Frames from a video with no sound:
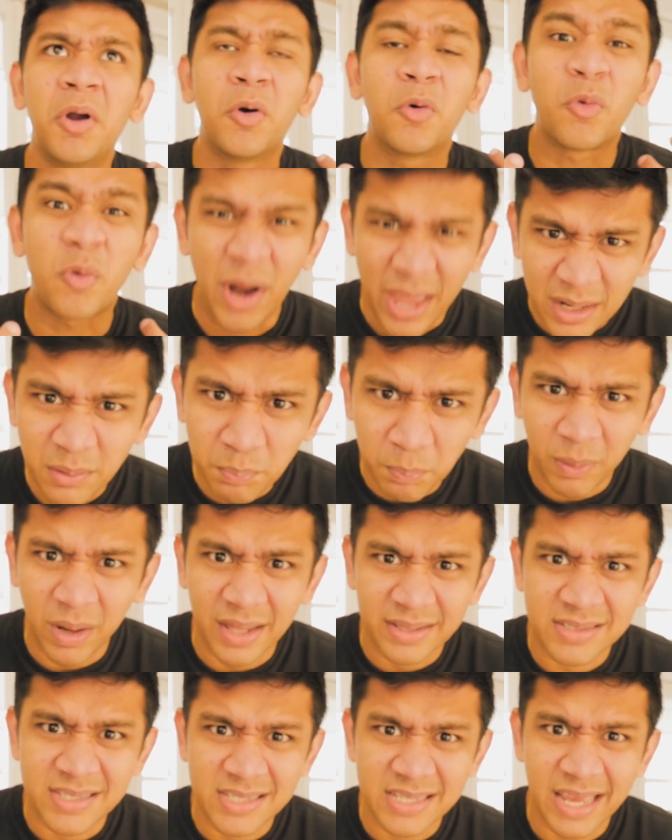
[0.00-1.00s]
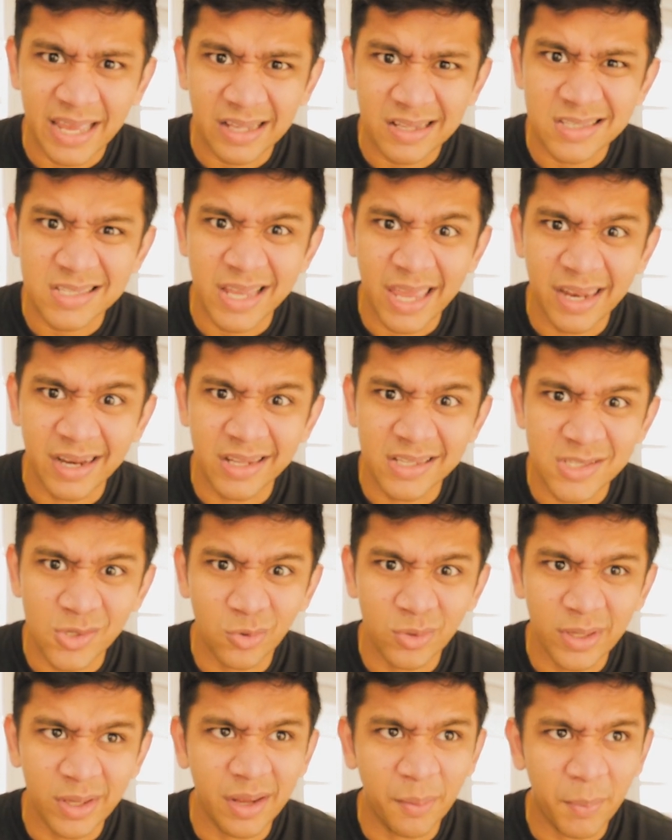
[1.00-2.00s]
red blood cells, and it's
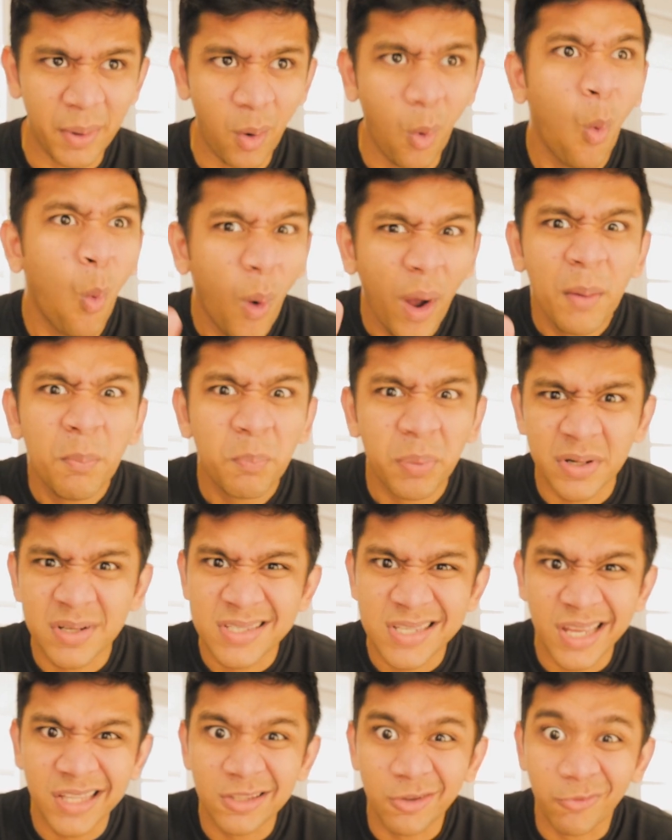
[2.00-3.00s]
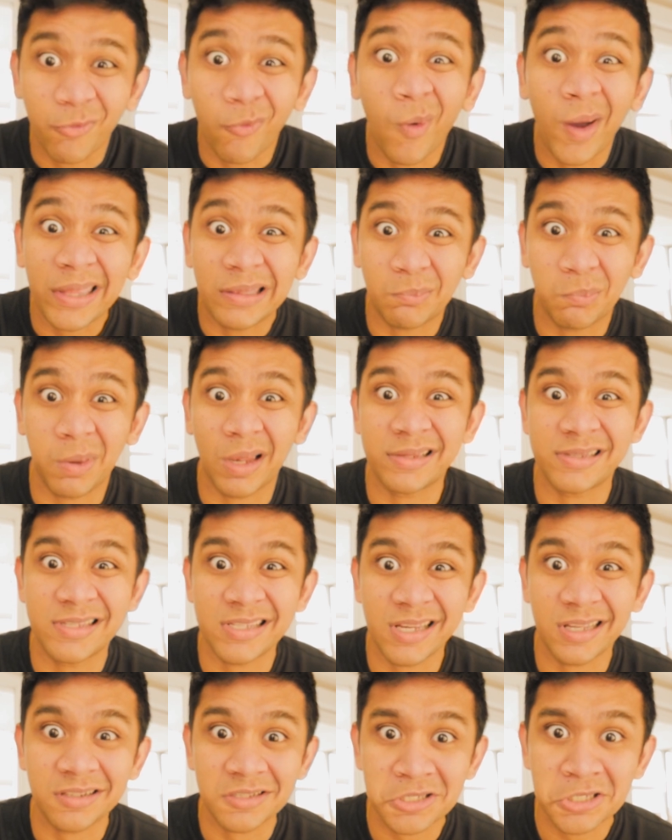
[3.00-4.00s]
only about 1% of white blood
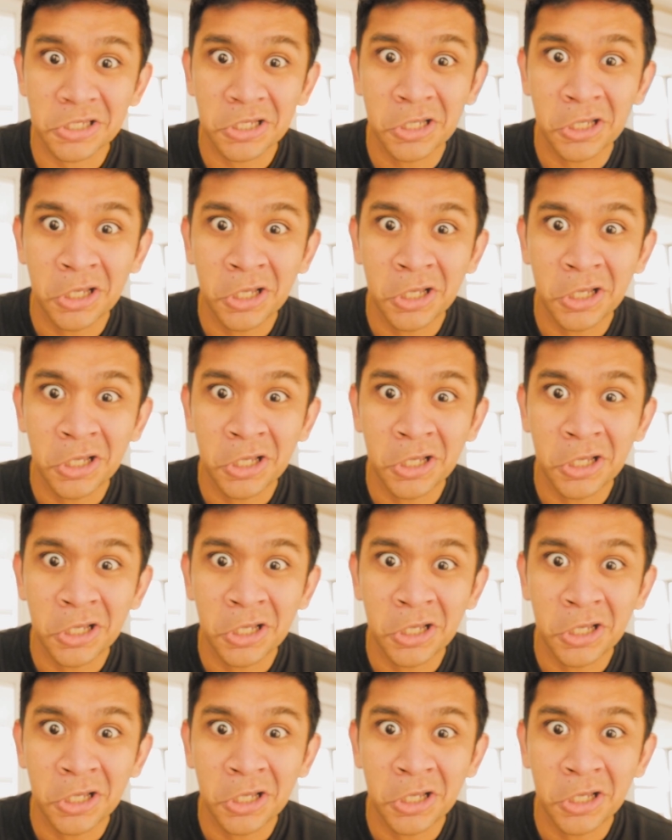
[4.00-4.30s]
cells.